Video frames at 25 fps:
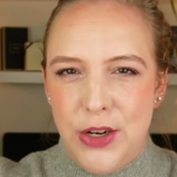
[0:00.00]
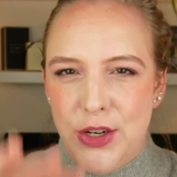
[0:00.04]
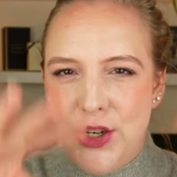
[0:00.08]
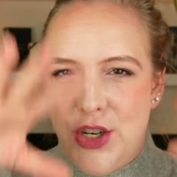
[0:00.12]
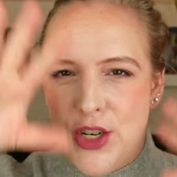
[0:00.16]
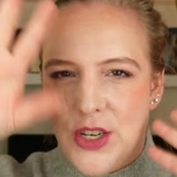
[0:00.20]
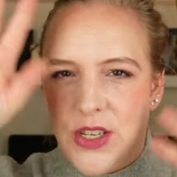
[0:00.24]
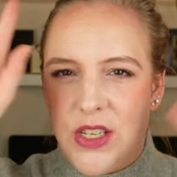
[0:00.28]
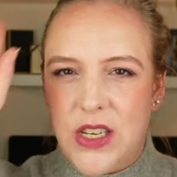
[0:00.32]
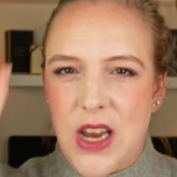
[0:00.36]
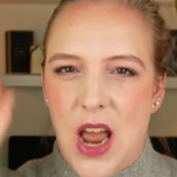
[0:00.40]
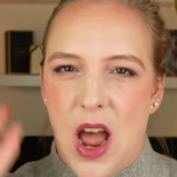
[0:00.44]

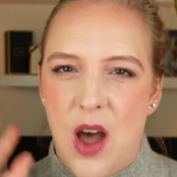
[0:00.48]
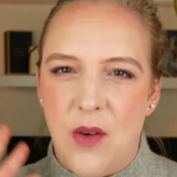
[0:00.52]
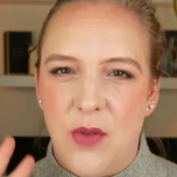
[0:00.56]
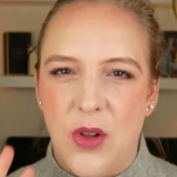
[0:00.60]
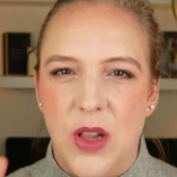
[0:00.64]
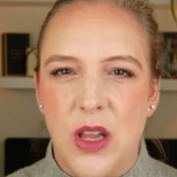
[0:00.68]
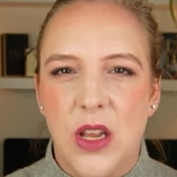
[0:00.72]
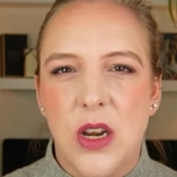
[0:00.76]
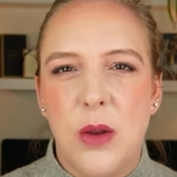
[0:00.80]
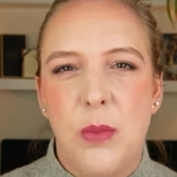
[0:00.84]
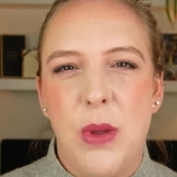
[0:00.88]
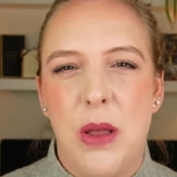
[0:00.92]
just to have
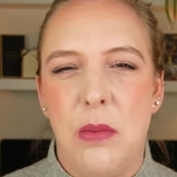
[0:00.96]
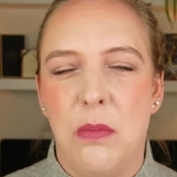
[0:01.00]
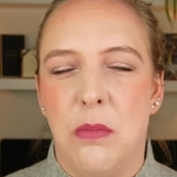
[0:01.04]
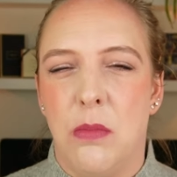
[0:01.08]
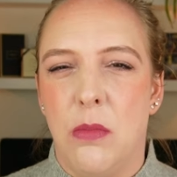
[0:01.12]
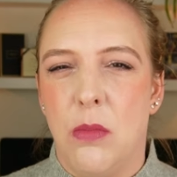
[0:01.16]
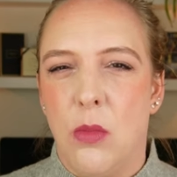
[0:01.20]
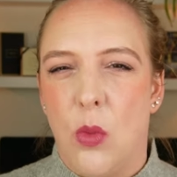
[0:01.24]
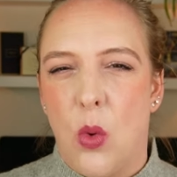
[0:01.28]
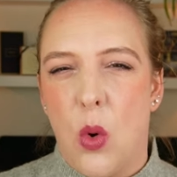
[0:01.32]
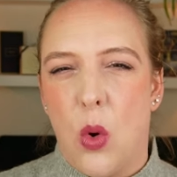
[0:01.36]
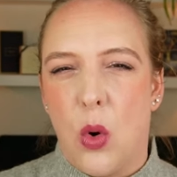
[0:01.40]
a little bit
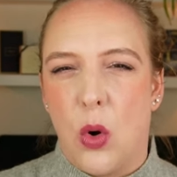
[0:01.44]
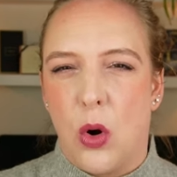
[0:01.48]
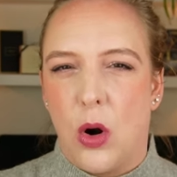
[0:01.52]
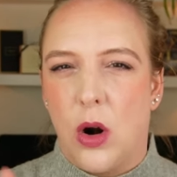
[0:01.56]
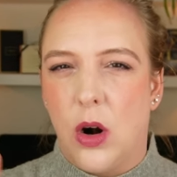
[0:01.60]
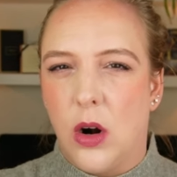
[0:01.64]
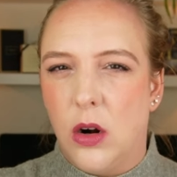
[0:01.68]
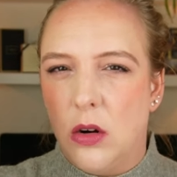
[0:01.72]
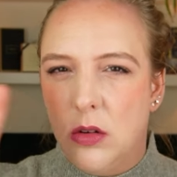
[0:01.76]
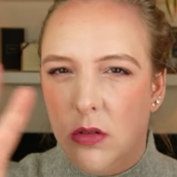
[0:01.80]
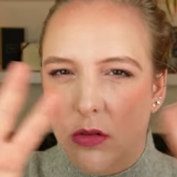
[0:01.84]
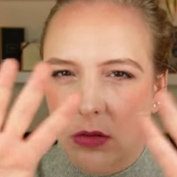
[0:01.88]

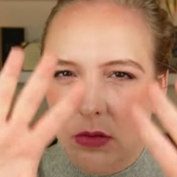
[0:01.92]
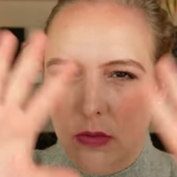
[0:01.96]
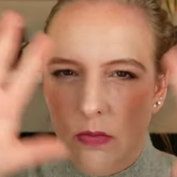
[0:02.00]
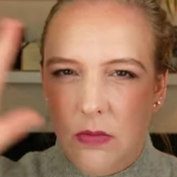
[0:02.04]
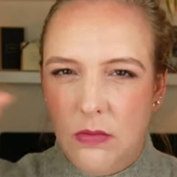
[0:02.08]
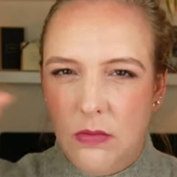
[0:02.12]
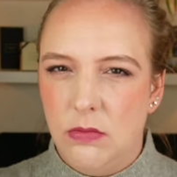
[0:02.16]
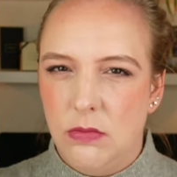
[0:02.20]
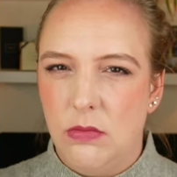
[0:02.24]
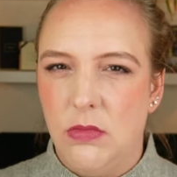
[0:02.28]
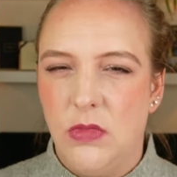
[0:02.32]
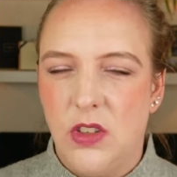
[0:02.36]
more
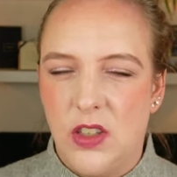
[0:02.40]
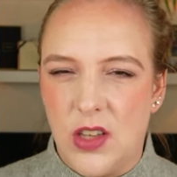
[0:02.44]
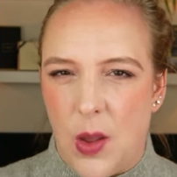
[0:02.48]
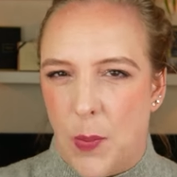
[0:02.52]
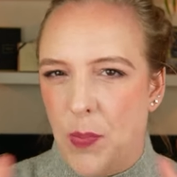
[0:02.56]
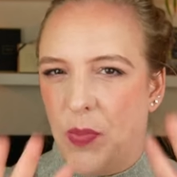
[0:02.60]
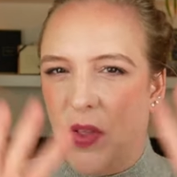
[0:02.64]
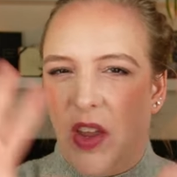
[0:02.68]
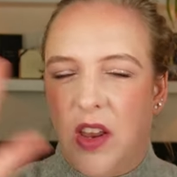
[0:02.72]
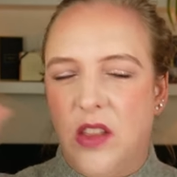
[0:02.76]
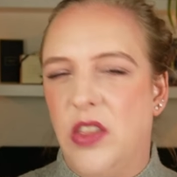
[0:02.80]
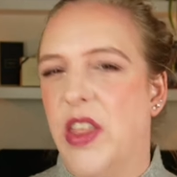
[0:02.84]

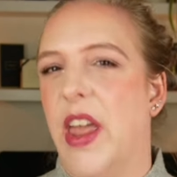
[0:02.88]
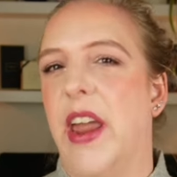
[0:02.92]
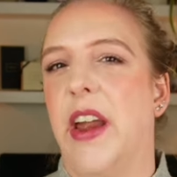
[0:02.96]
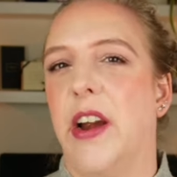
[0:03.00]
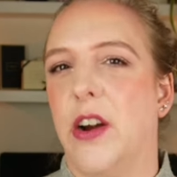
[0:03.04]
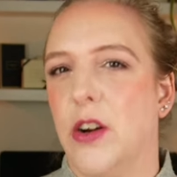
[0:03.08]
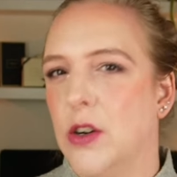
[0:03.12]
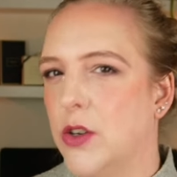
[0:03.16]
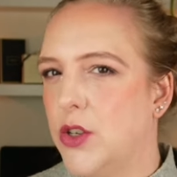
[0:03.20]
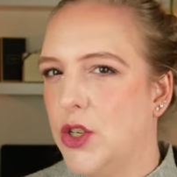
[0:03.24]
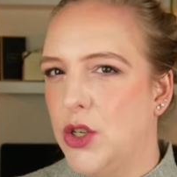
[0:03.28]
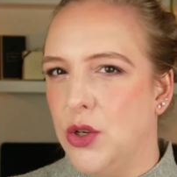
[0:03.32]
something
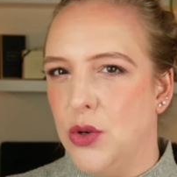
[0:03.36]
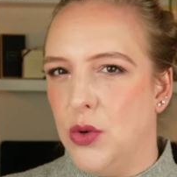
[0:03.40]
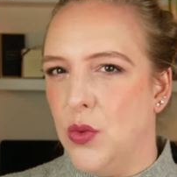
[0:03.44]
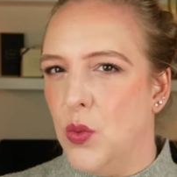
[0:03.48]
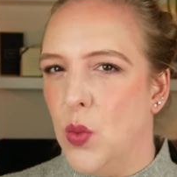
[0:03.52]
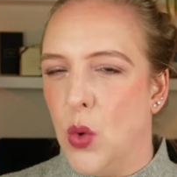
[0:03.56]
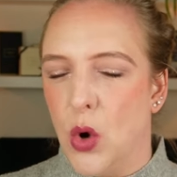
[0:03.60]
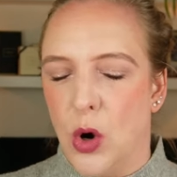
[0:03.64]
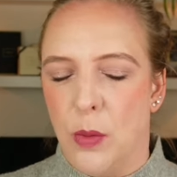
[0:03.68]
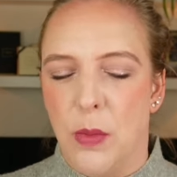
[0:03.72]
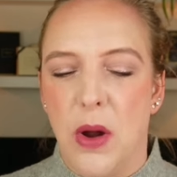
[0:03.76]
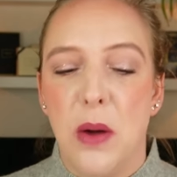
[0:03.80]
there to
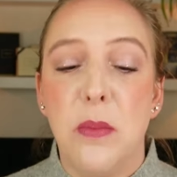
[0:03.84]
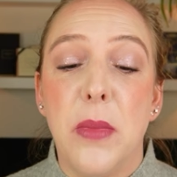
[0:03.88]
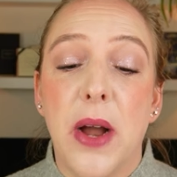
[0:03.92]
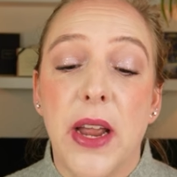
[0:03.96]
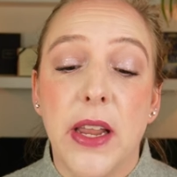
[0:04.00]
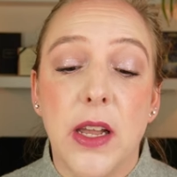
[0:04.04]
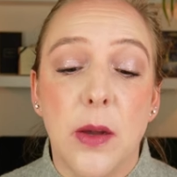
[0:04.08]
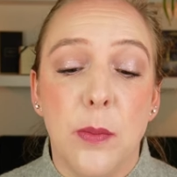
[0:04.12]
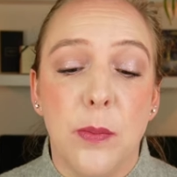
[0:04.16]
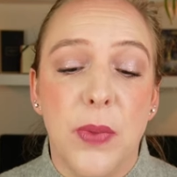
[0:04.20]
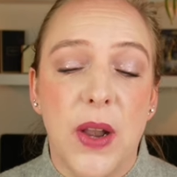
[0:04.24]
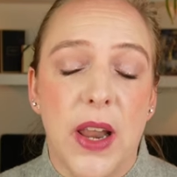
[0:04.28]
warm up
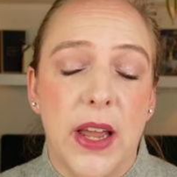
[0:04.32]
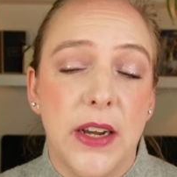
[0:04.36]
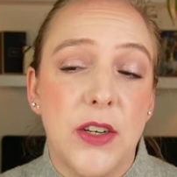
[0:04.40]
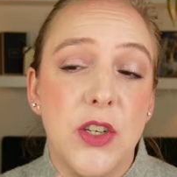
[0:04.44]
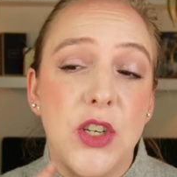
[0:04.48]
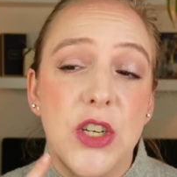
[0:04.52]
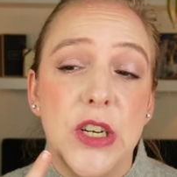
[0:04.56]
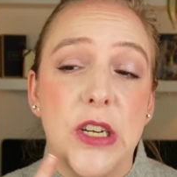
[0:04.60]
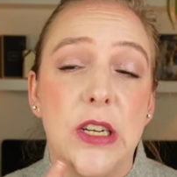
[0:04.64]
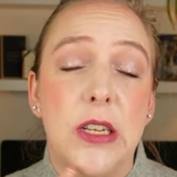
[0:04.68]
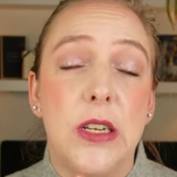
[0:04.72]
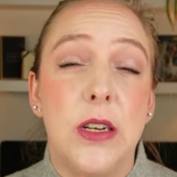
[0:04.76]
my
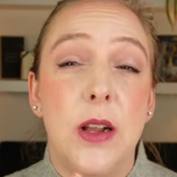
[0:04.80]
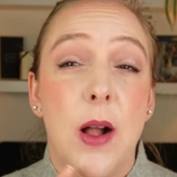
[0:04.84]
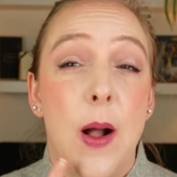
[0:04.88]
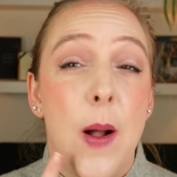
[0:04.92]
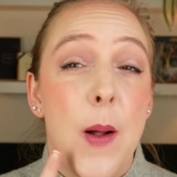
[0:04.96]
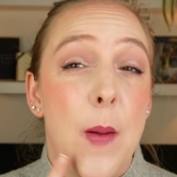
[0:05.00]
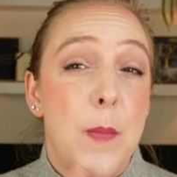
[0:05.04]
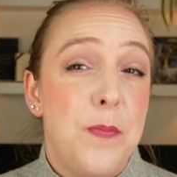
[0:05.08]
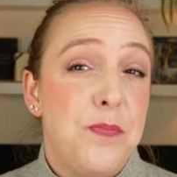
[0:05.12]
complexion.